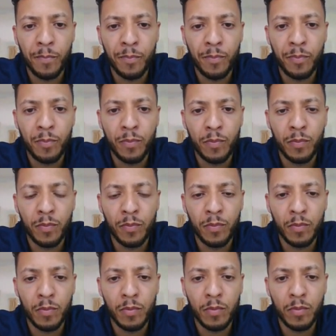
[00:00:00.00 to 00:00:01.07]

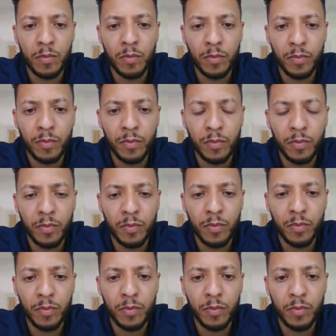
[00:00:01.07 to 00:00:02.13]

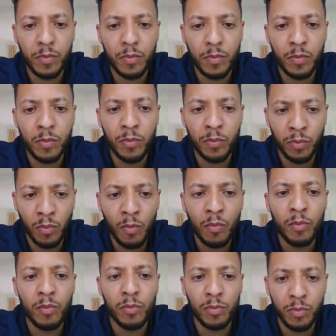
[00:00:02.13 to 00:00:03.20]

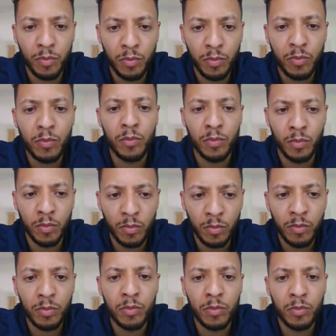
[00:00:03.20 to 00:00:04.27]

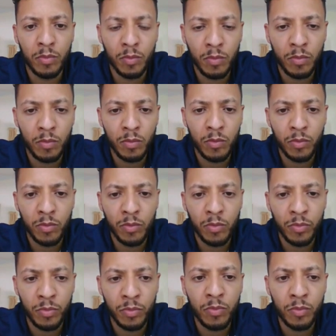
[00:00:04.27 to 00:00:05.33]

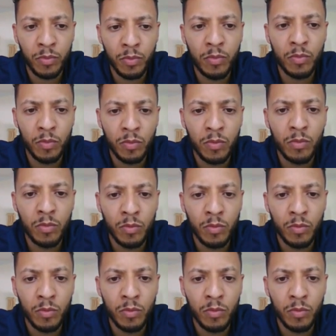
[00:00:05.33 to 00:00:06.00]
(silent)